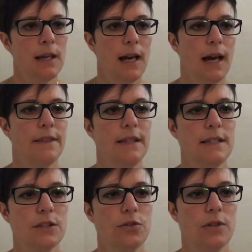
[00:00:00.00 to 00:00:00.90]
And
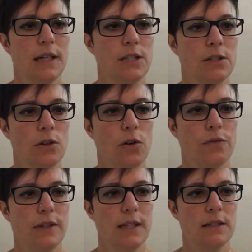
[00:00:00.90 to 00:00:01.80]
this creation
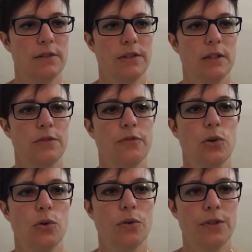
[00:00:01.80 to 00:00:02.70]
of the interval of the
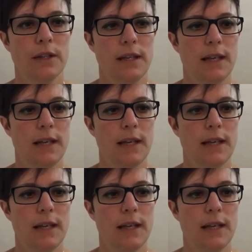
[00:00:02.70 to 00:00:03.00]
fourth